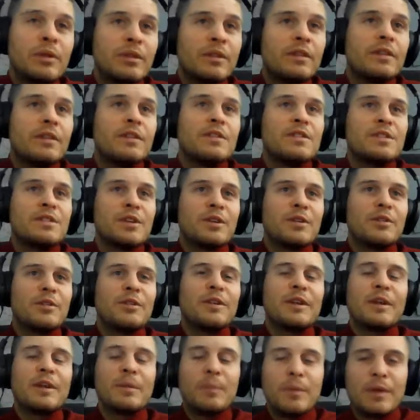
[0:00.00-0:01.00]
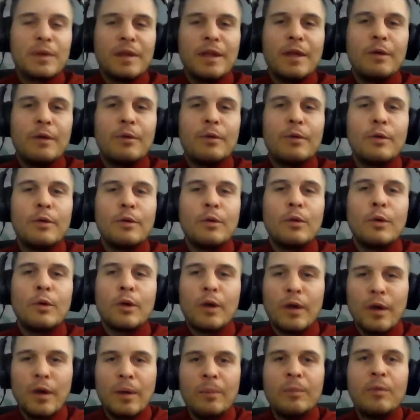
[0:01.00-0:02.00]
the skirting and material, hooking
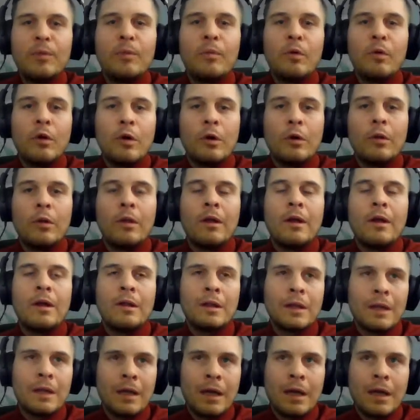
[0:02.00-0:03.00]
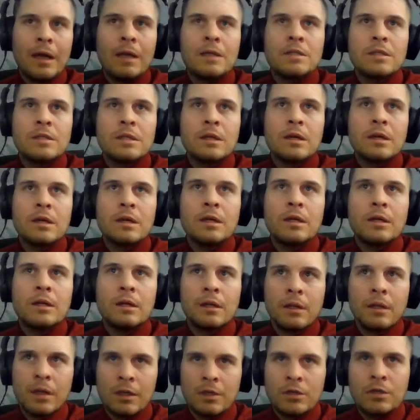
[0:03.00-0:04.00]
up the water line, the gas line, the
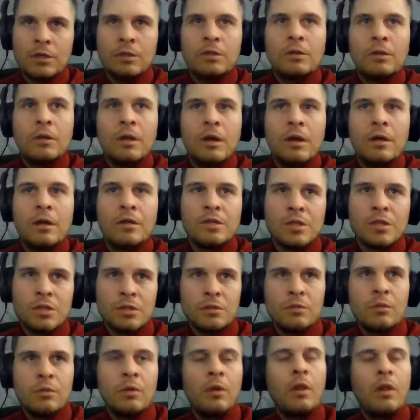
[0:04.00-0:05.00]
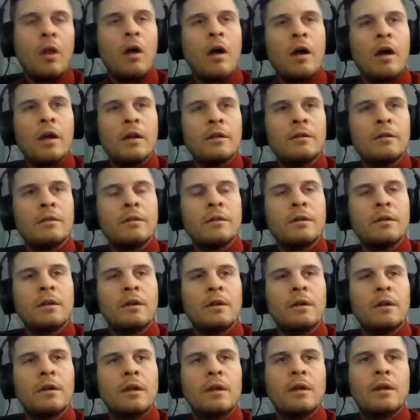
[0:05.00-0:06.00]
electrical line, sewer line,
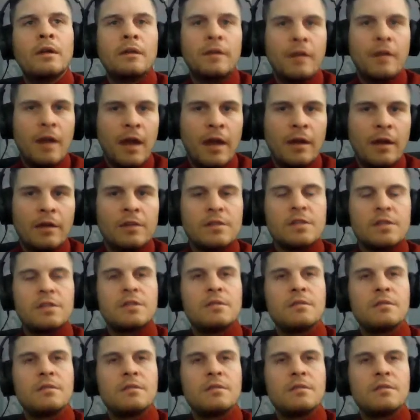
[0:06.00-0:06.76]
decks?